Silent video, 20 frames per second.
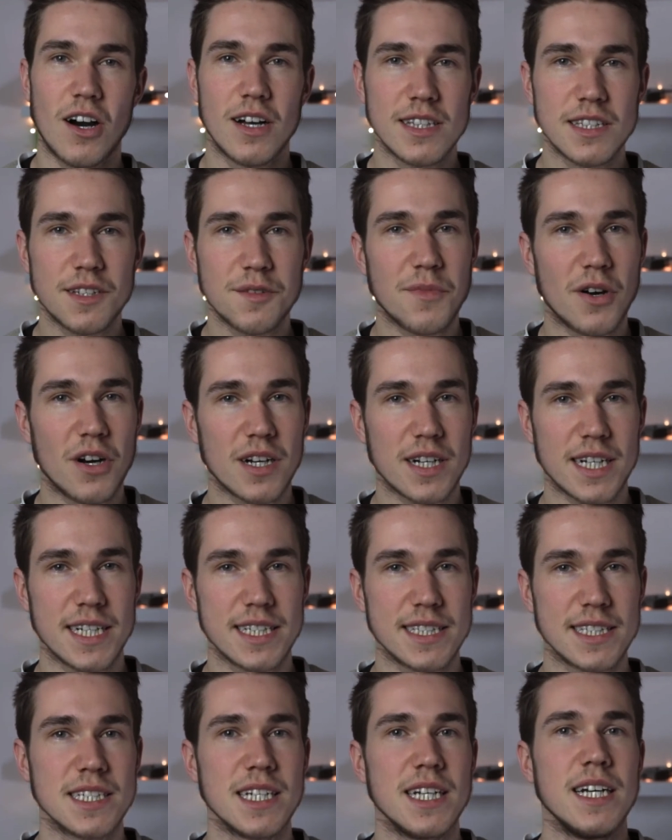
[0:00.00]
on the
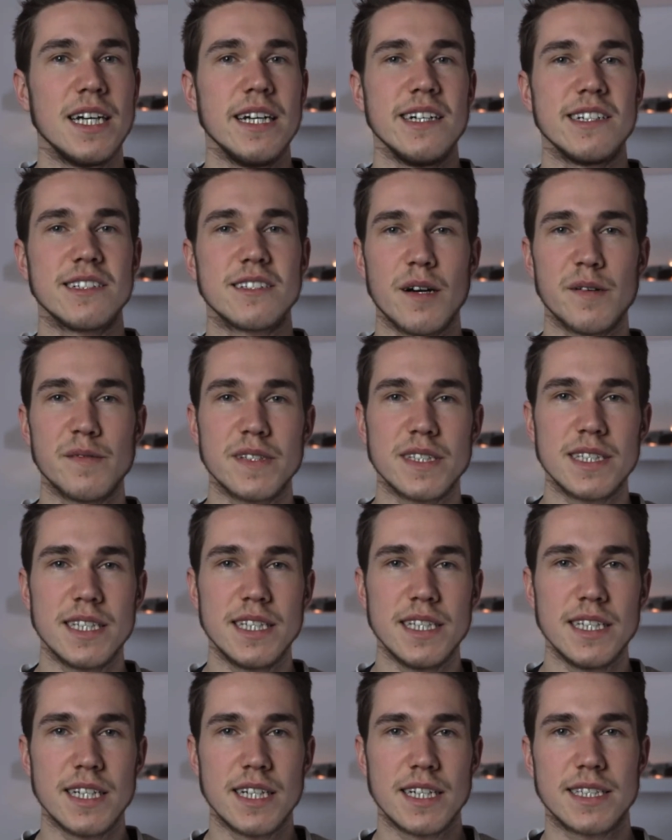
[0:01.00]
market. It's
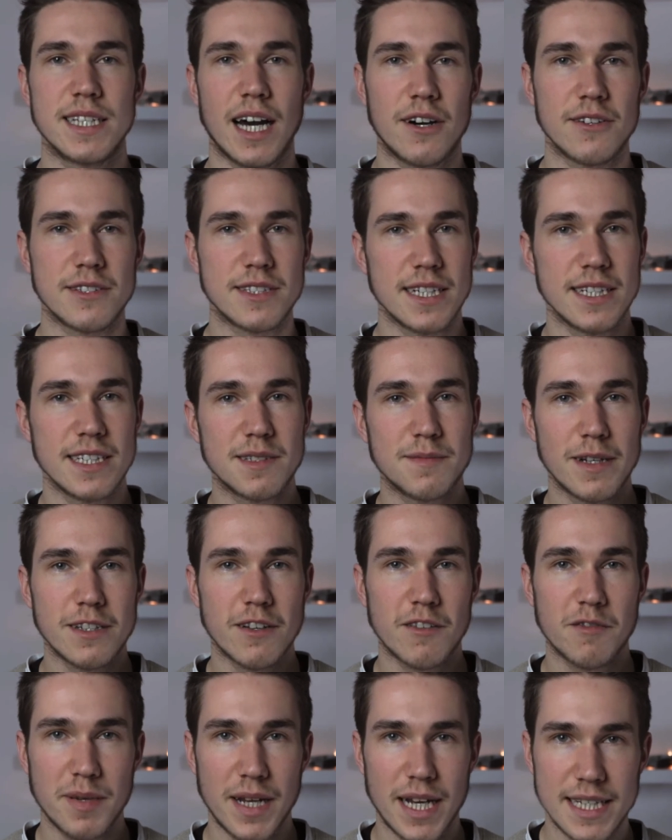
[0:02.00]
obviously, the outside is made
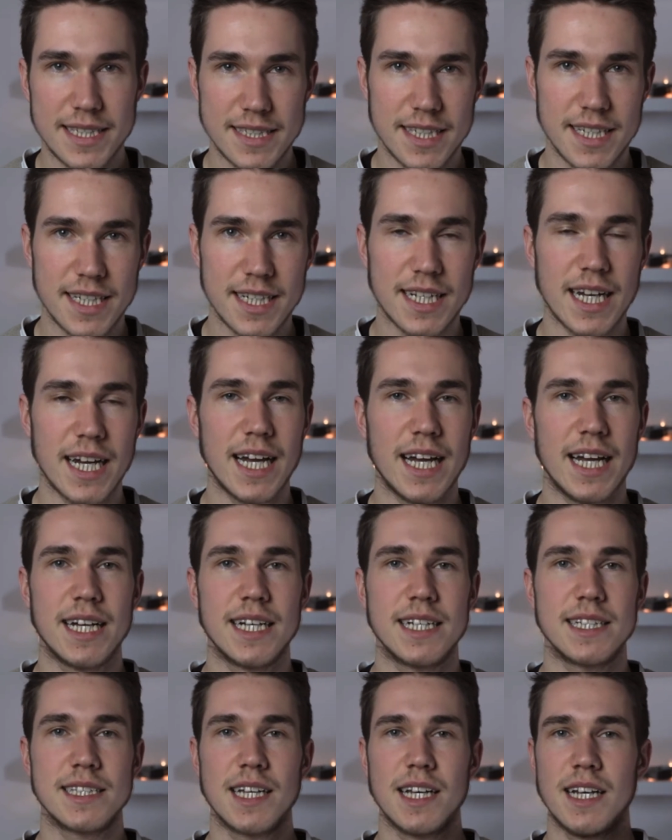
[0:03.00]
of plastic
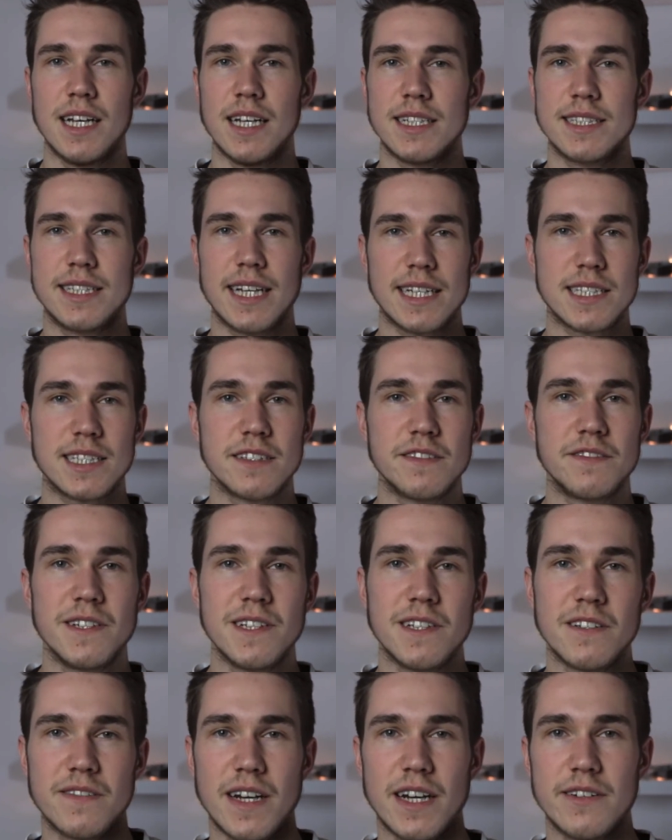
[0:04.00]
and it doesn't
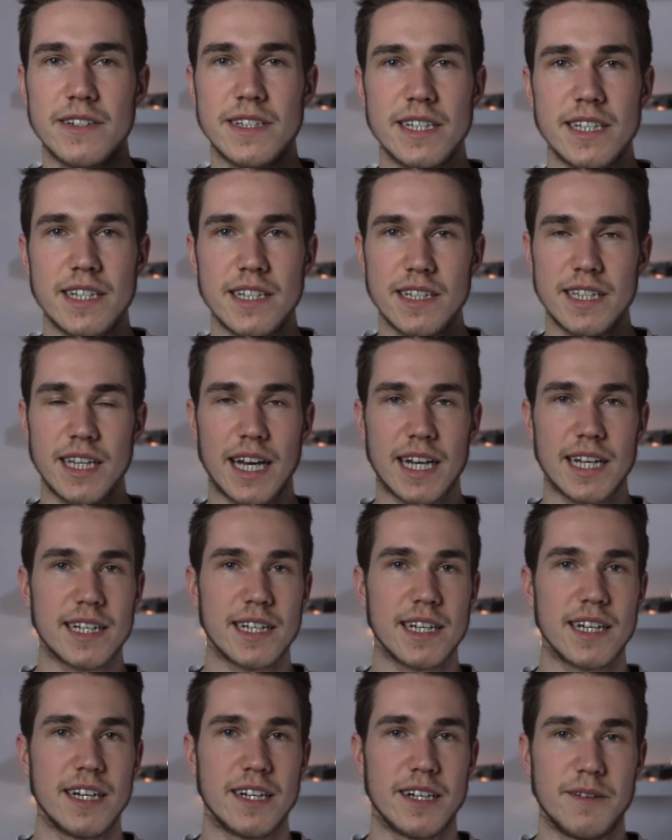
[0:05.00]
feel very
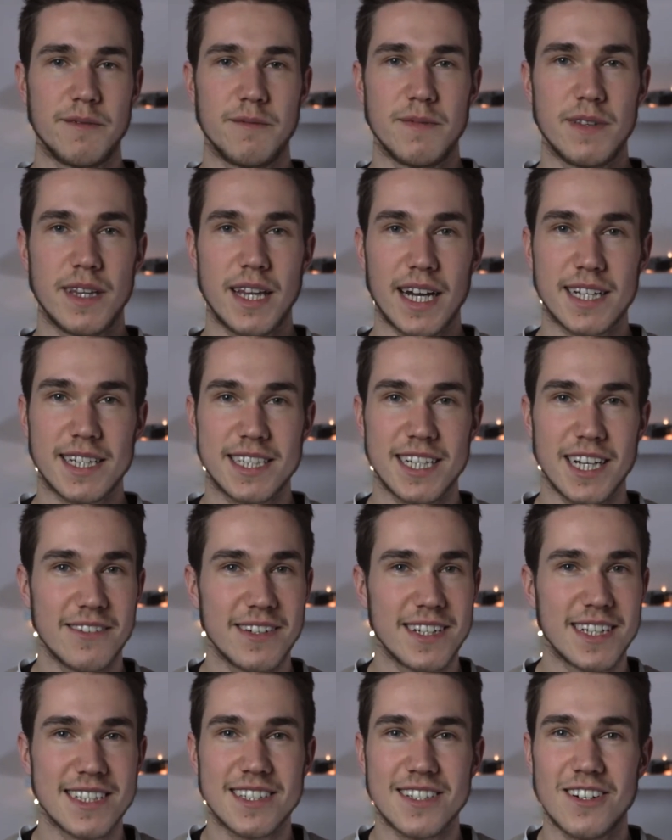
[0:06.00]

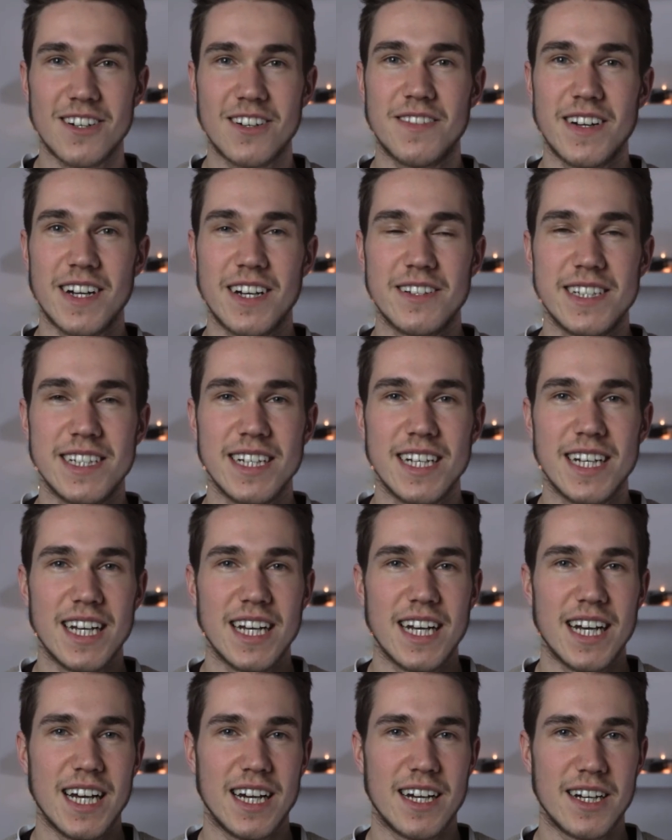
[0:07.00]
luxurious or very
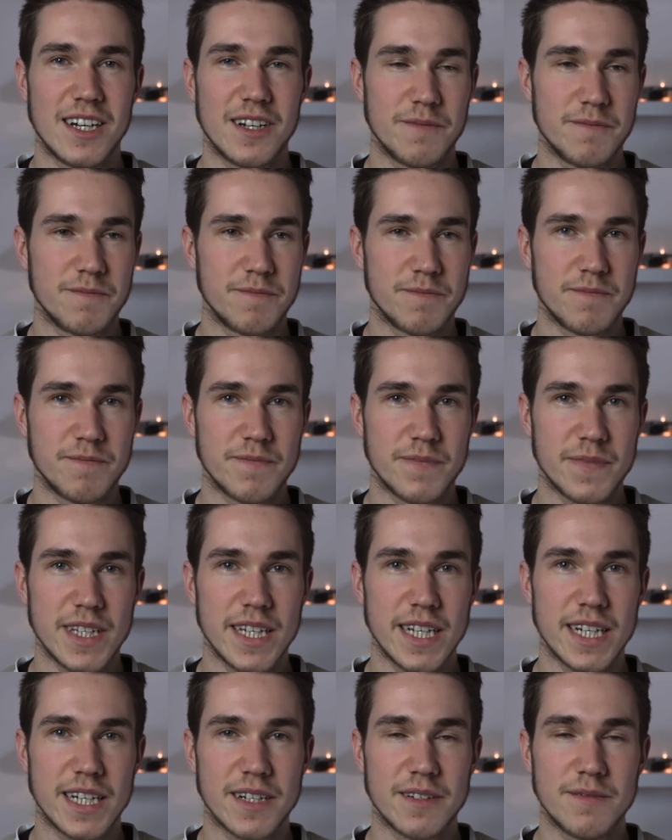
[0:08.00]

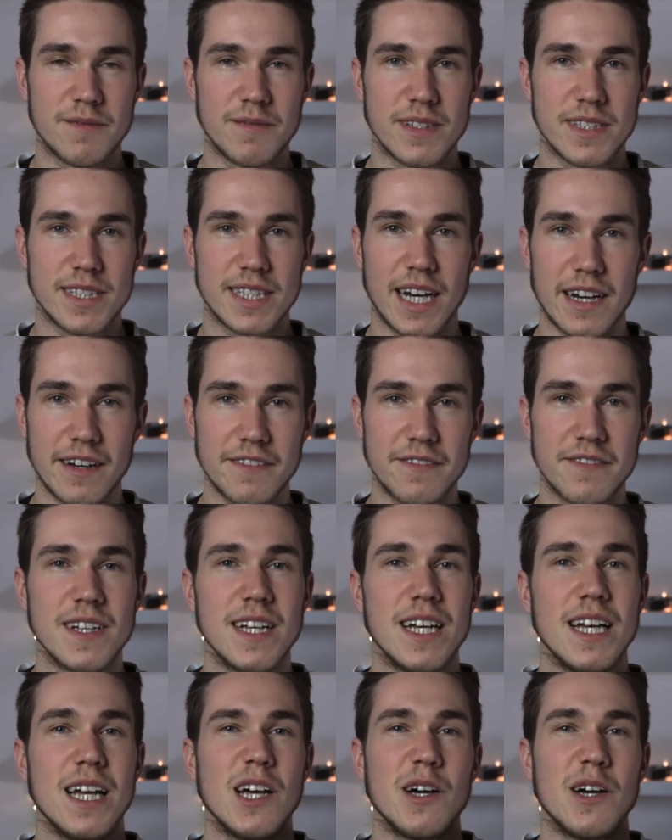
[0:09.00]
tough.